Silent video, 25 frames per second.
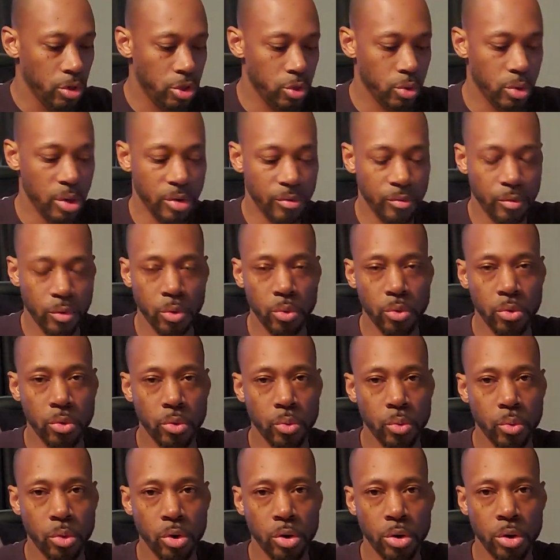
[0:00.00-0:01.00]
So I rode to
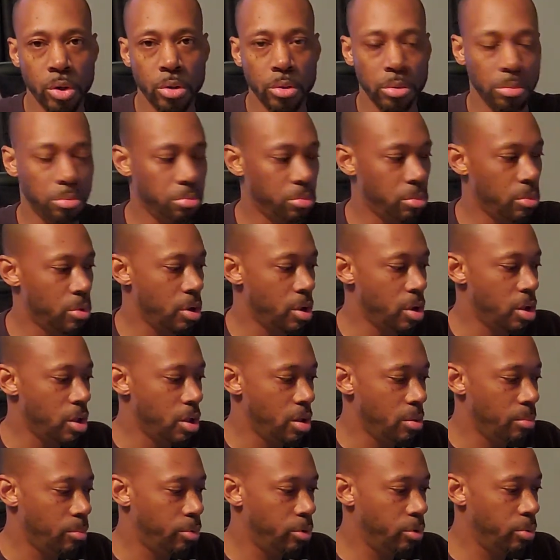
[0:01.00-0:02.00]
work,
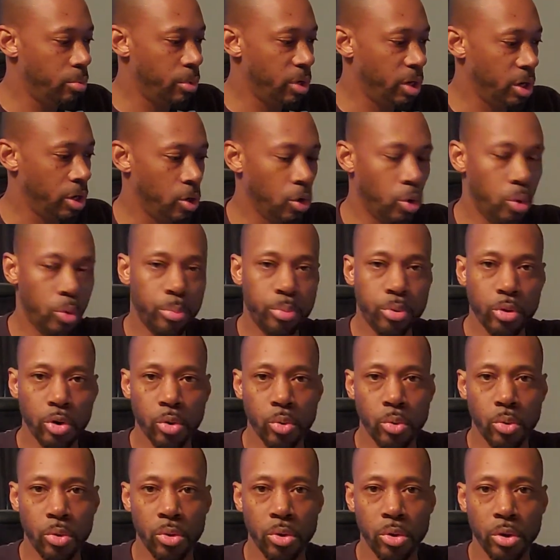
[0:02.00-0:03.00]
put my
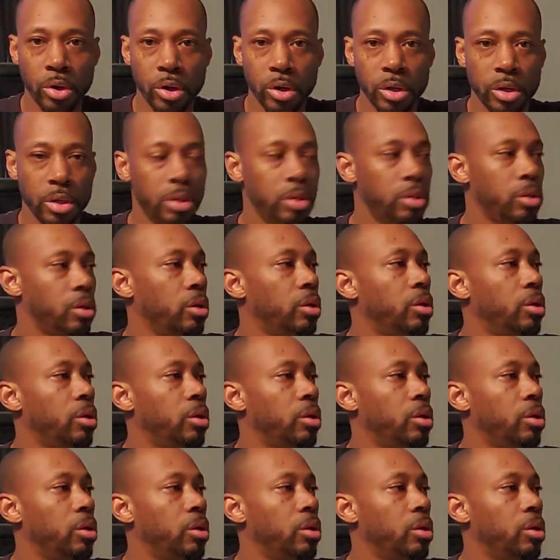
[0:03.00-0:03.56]
GoPro on, and